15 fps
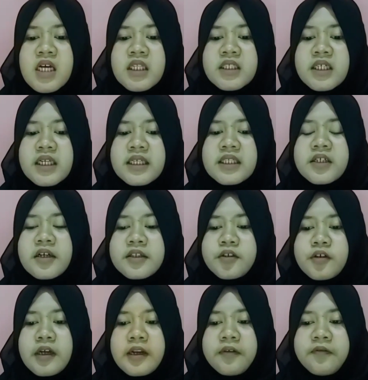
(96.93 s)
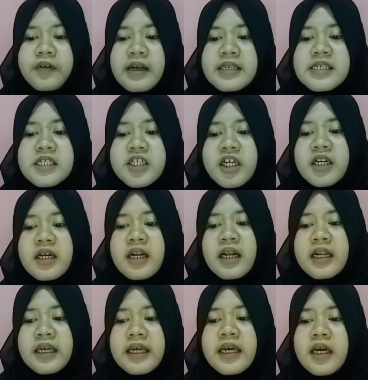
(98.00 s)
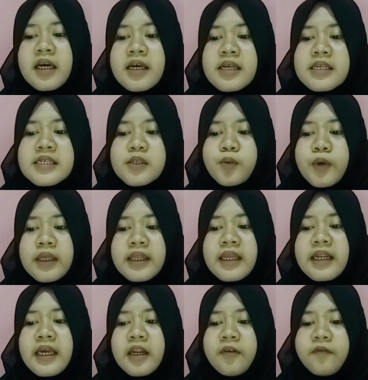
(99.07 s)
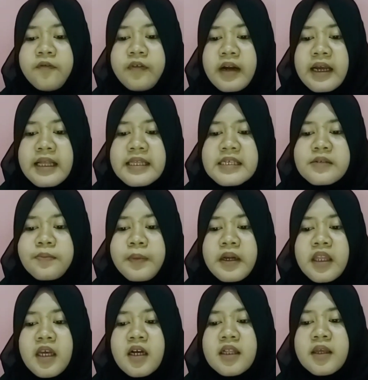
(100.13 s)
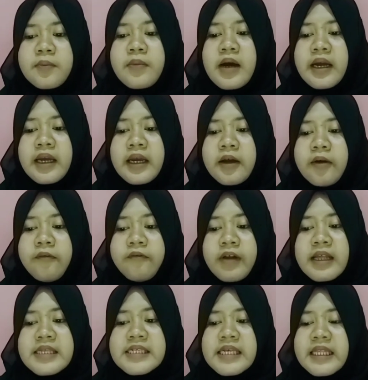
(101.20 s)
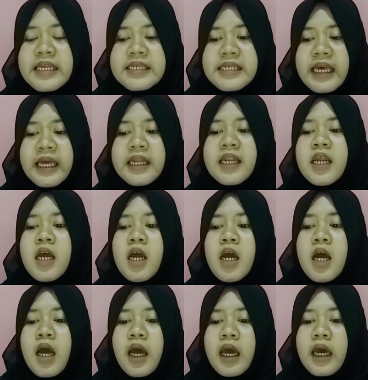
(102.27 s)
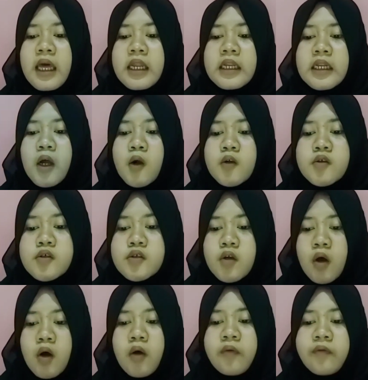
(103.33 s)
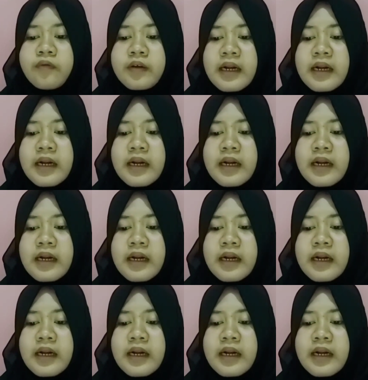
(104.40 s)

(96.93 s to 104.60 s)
The literature in France generally is written in French, particularly by French citizens, and also